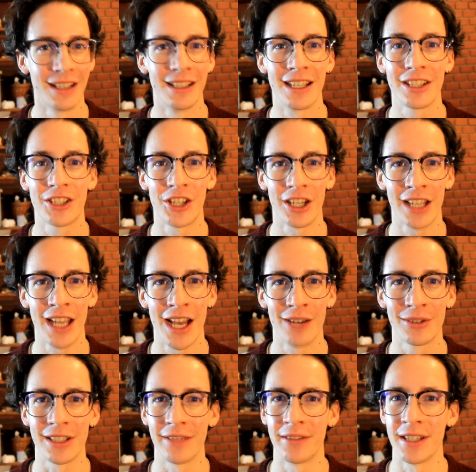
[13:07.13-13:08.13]
let's check
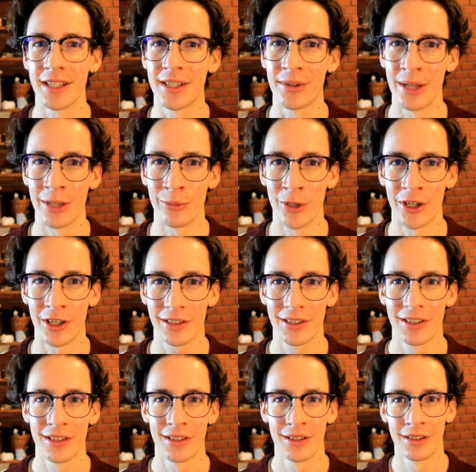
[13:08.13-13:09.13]
out if this thing
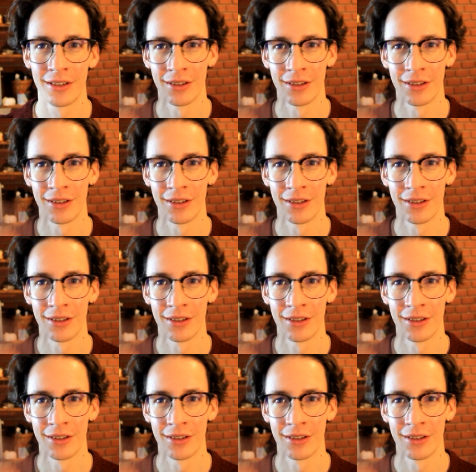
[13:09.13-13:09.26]
works.